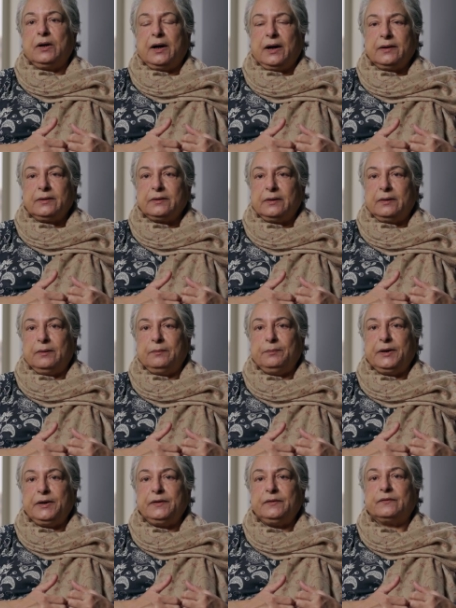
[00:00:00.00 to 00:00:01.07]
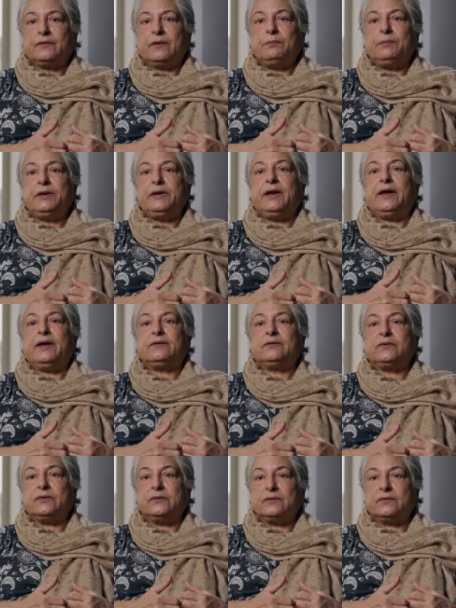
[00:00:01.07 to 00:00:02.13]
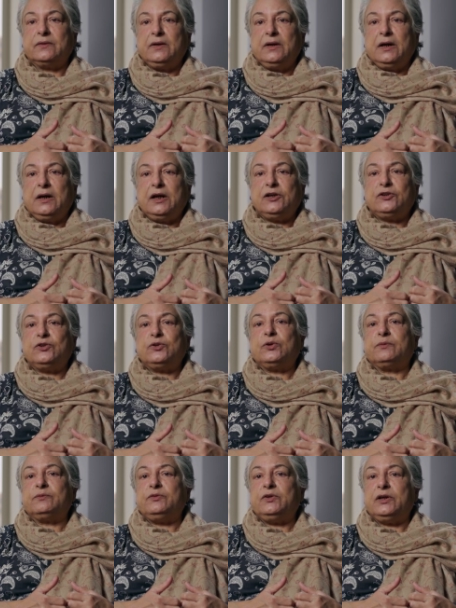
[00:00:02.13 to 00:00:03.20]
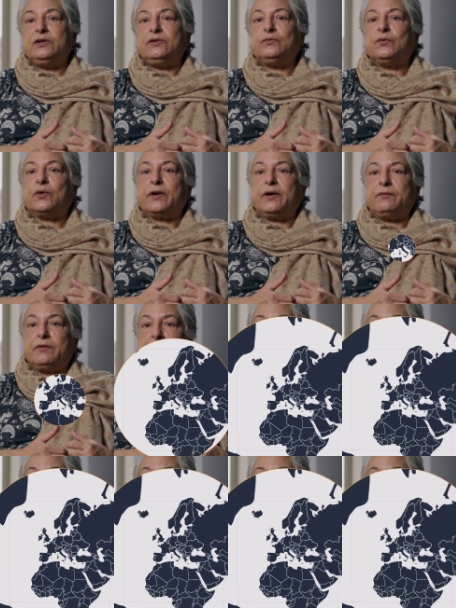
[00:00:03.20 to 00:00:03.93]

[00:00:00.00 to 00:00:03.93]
can't be somebody else's agent of change forever.